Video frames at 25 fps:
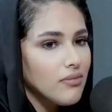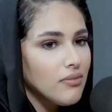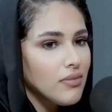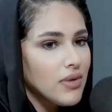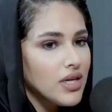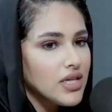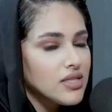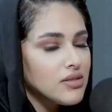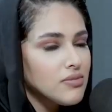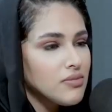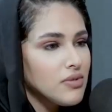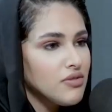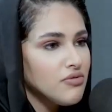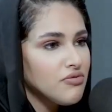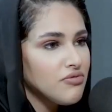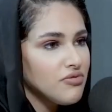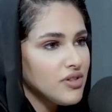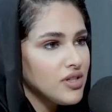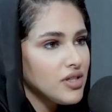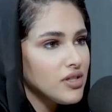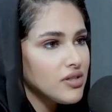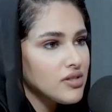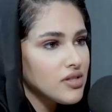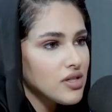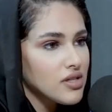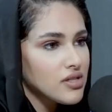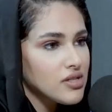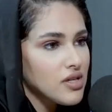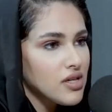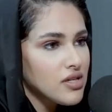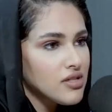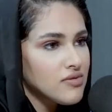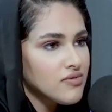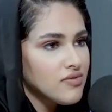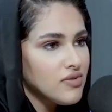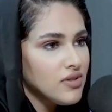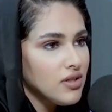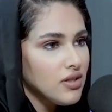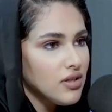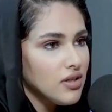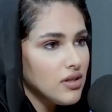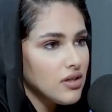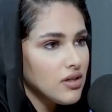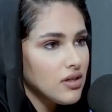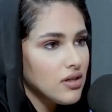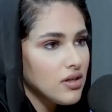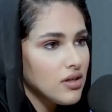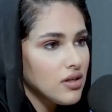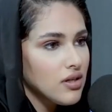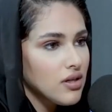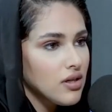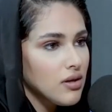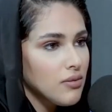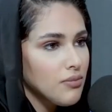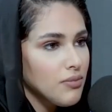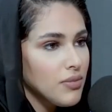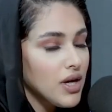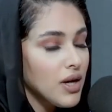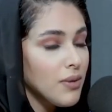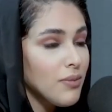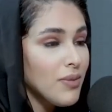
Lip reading: makes me feel successful. But